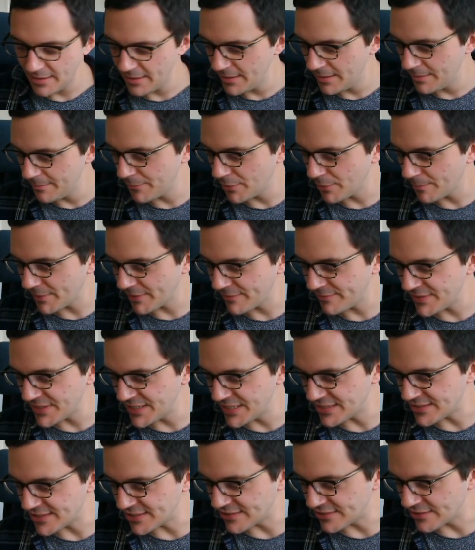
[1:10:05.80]
One of my
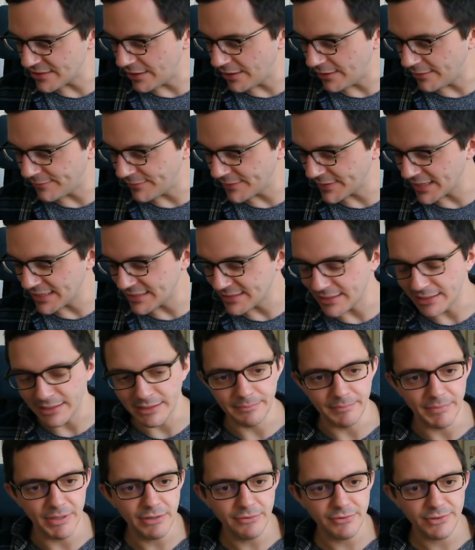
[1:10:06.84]
fears is that I'll forget to
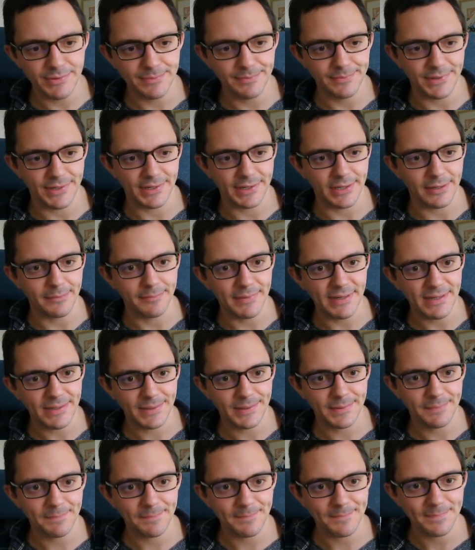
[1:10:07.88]
unmute when I come back.
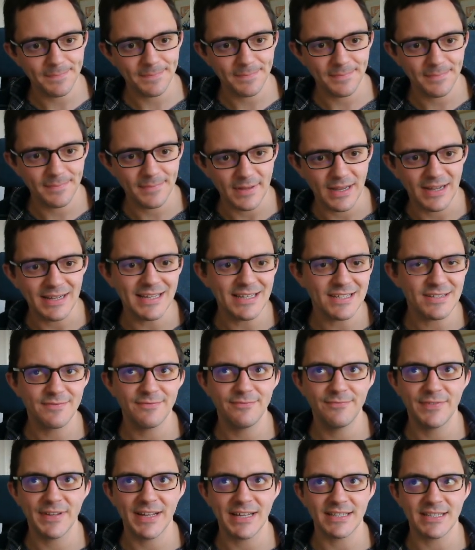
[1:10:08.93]
I guess
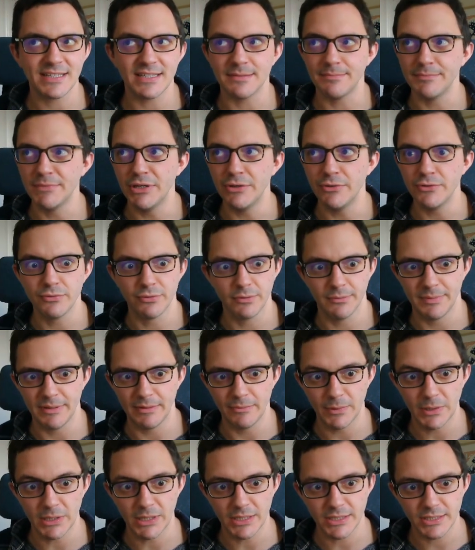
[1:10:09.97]
forgetting to mute would be
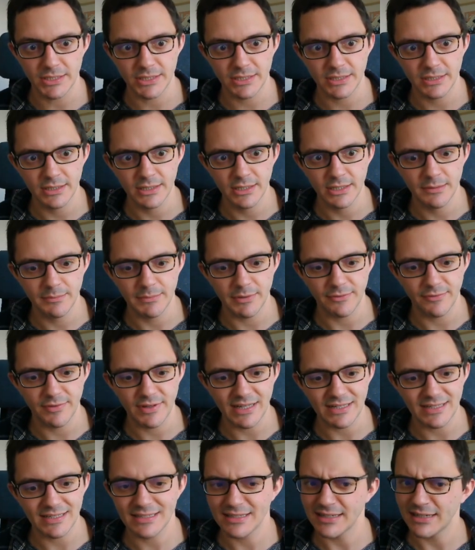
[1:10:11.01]
worse, but
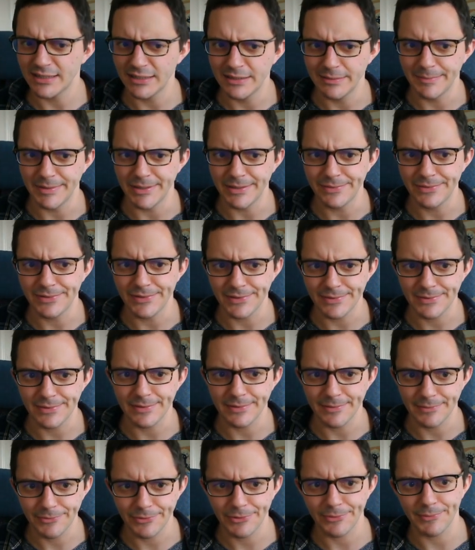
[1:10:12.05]
forgetting to unmute is
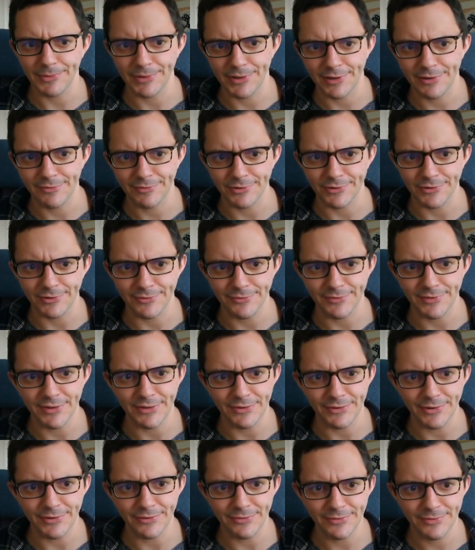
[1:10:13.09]
the one I've got a fear
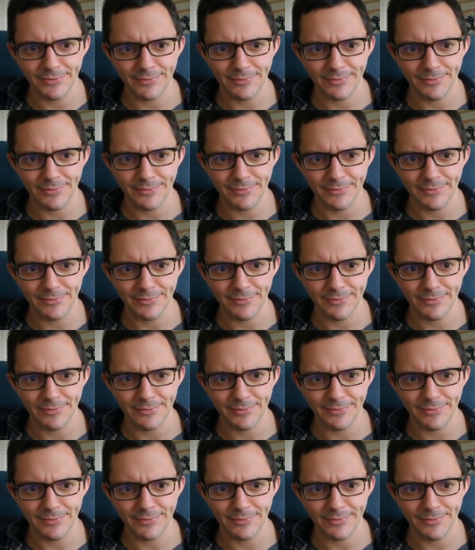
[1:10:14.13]
of.